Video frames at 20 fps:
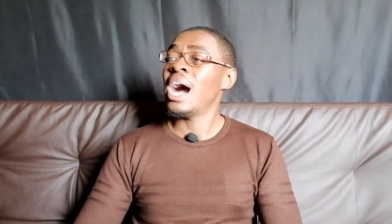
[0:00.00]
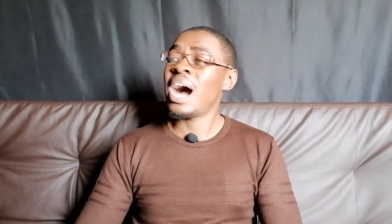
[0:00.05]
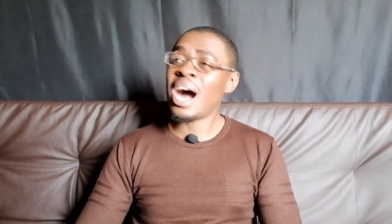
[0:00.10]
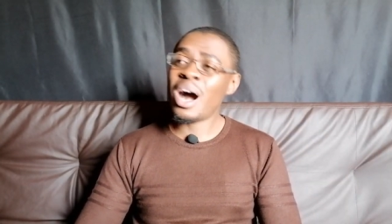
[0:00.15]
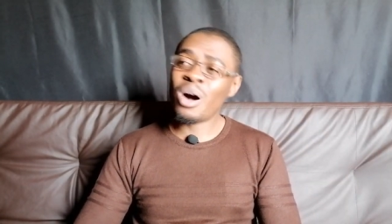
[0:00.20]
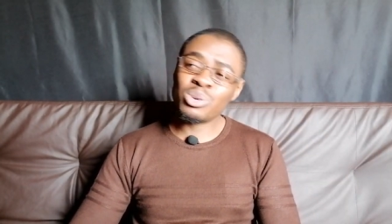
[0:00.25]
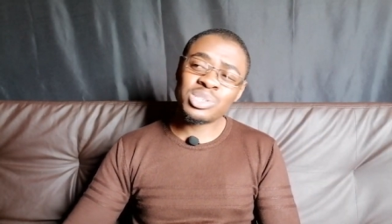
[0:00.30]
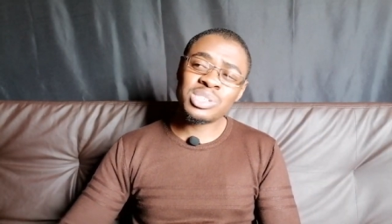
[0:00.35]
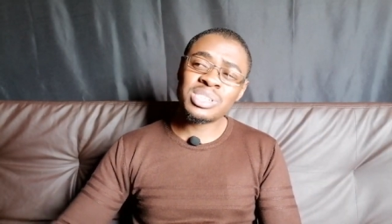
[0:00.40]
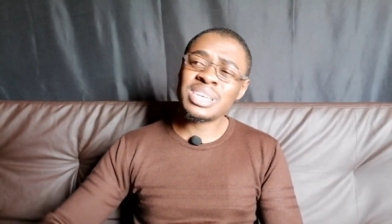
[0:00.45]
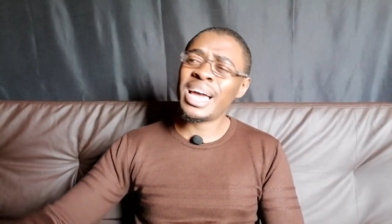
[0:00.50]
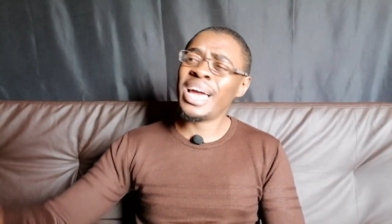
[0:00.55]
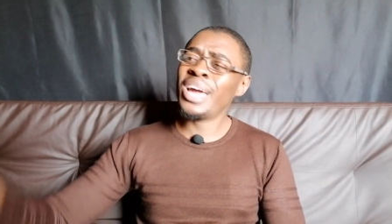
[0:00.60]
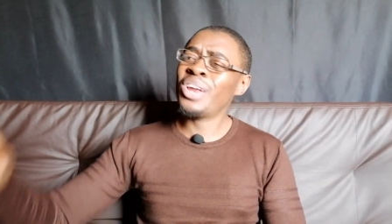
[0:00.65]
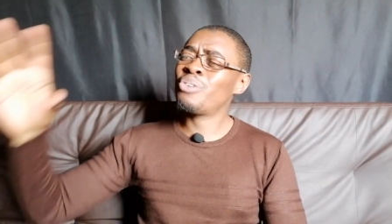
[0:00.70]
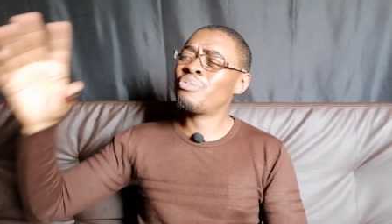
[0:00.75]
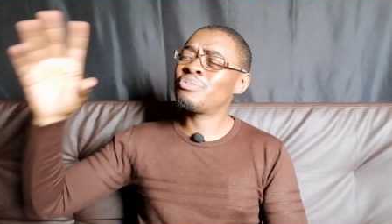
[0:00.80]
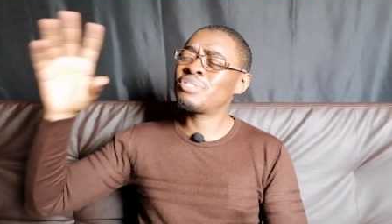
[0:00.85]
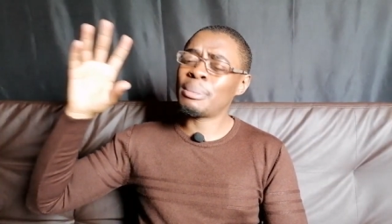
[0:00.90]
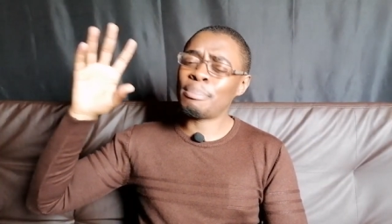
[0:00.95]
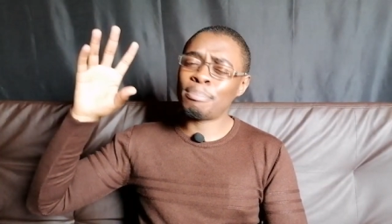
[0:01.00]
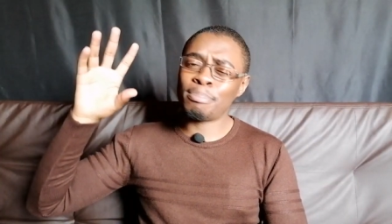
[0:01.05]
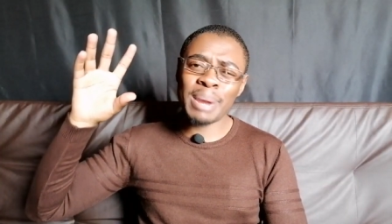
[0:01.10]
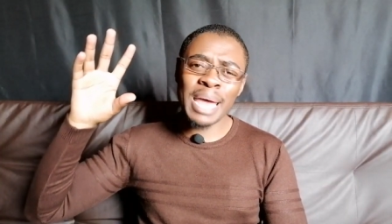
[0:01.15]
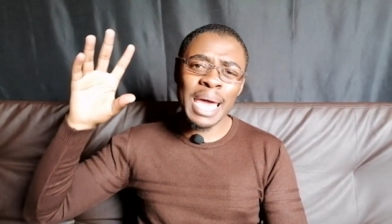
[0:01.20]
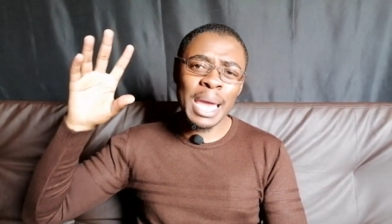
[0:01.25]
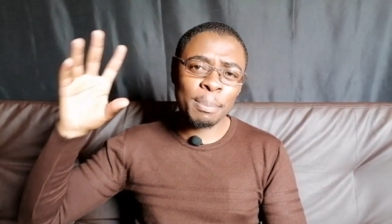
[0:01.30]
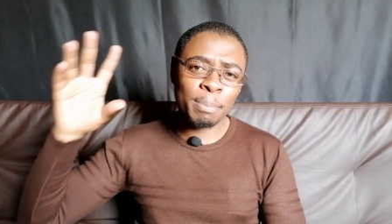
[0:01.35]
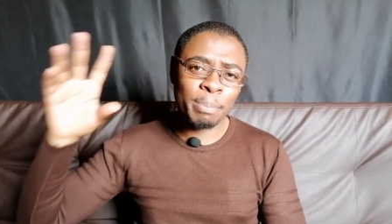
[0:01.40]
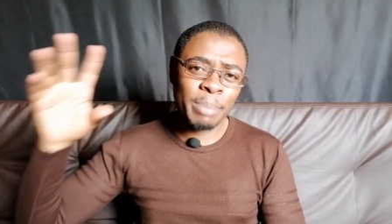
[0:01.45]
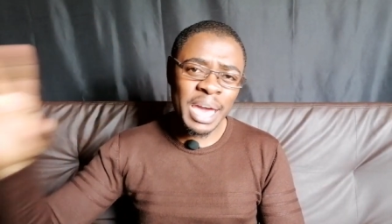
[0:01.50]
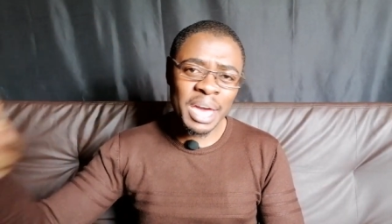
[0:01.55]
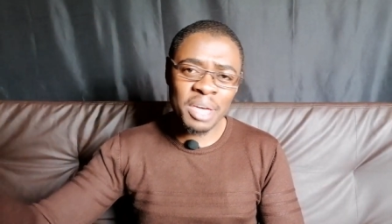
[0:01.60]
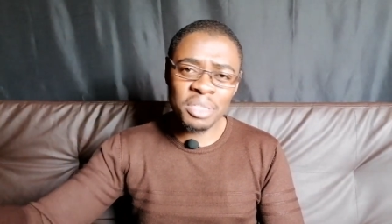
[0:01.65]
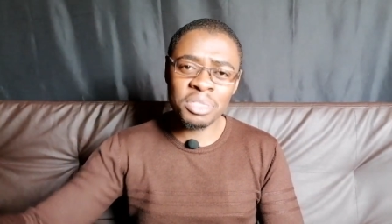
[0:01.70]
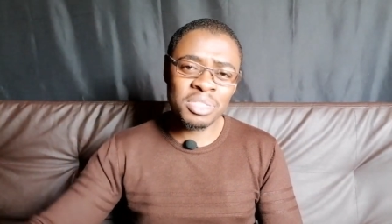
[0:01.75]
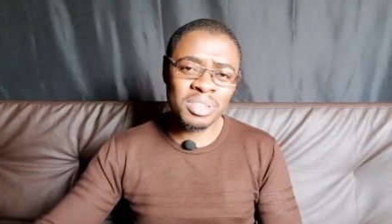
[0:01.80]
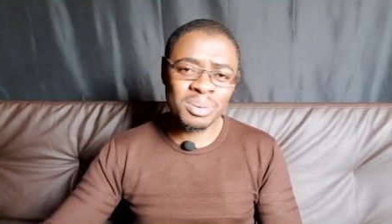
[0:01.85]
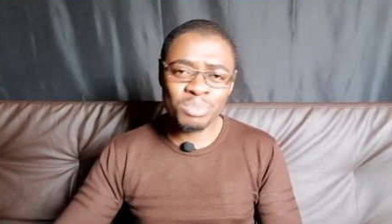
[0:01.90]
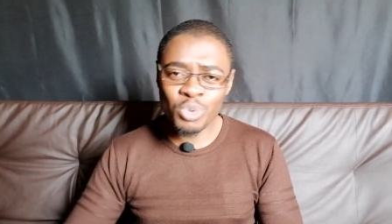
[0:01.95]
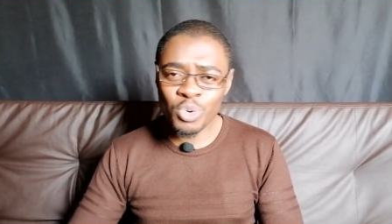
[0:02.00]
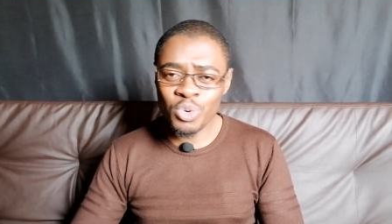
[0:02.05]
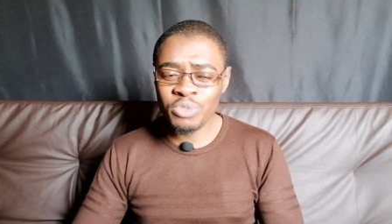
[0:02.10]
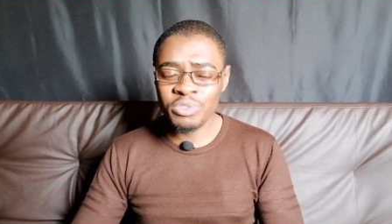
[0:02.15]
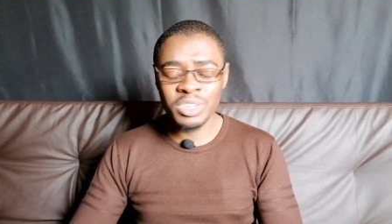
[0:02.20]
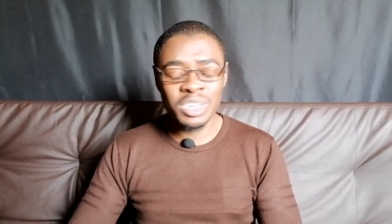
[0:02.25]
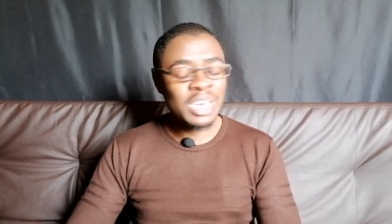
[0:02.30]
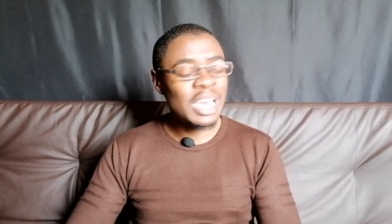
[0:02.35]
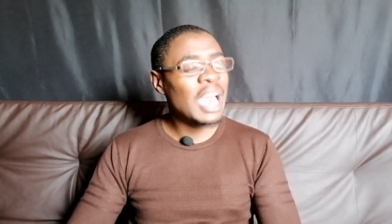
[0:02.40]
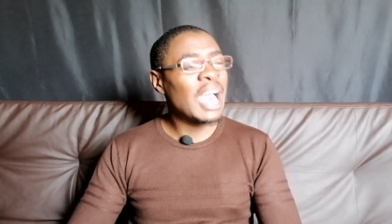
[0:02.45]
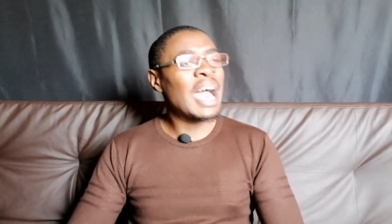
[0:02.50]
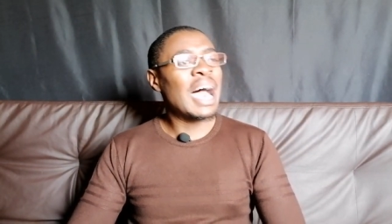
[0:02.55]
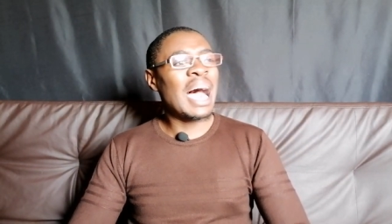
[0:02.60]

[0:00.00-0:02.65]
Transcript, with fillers: outside of the Black Panther movie,